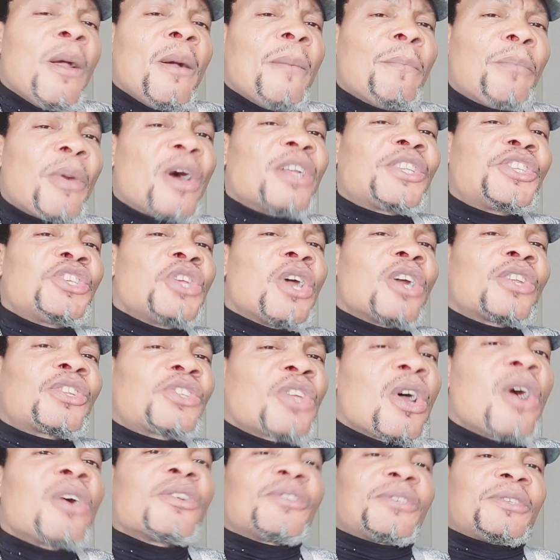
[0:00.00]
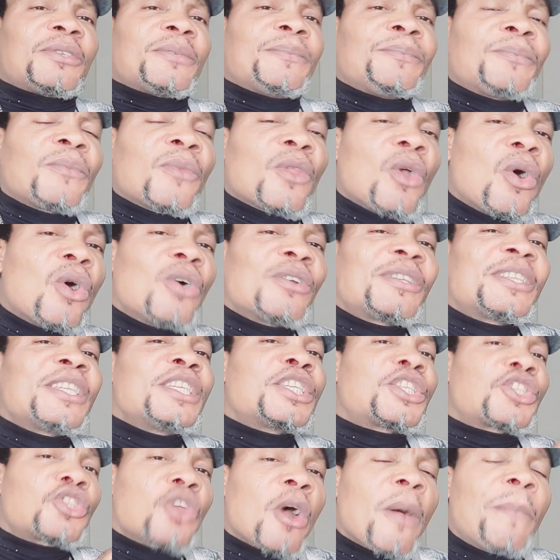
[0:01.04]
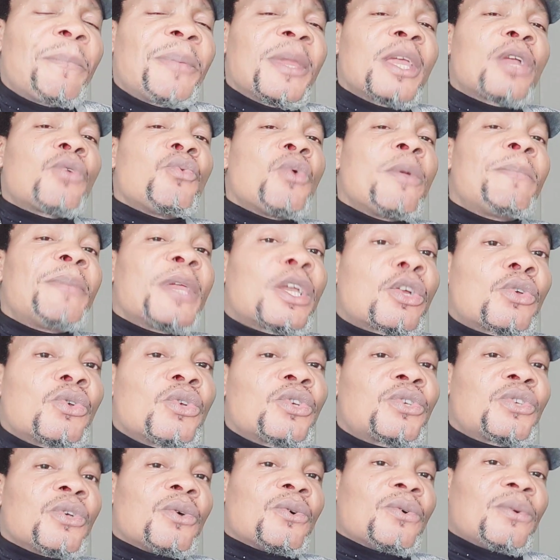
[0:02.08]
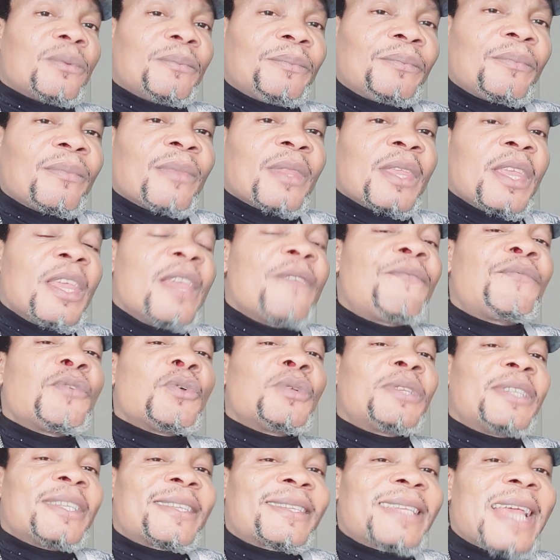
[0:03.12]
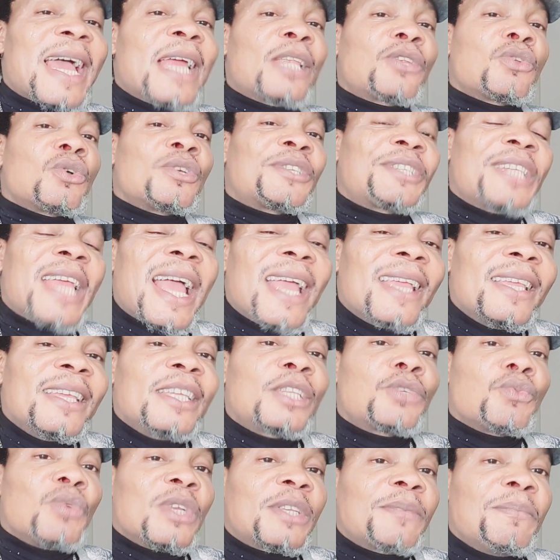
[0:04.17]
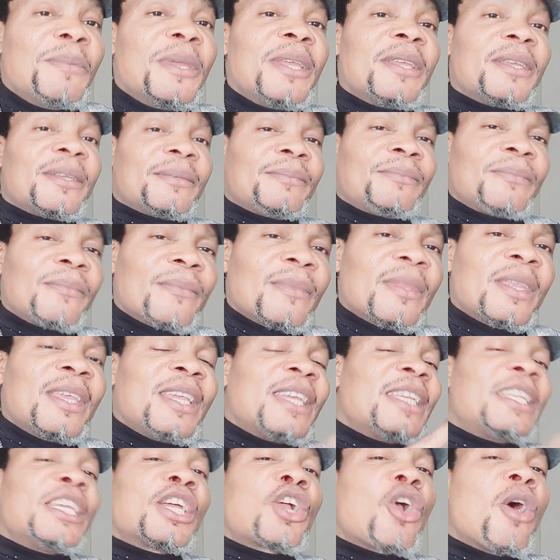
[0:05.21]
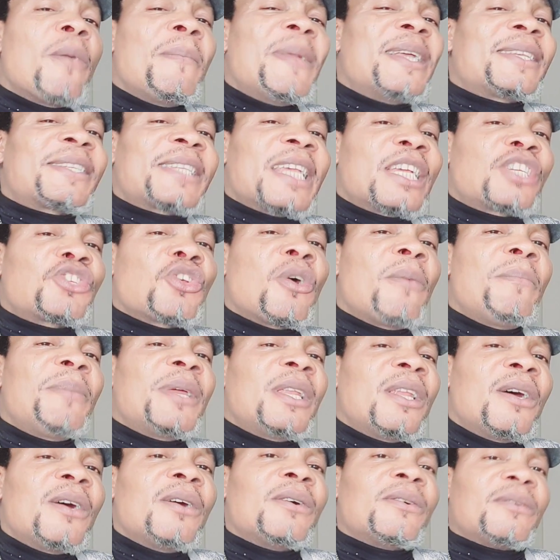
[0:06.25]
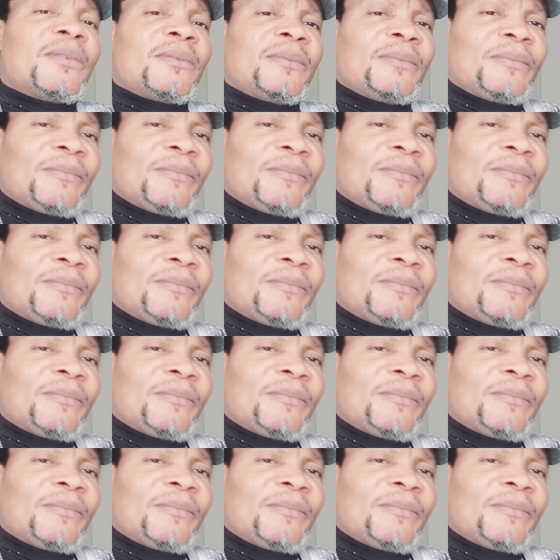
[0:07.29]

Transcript: But your thoughts on this topic will be crucial if you decide to share it with me in the comment section below.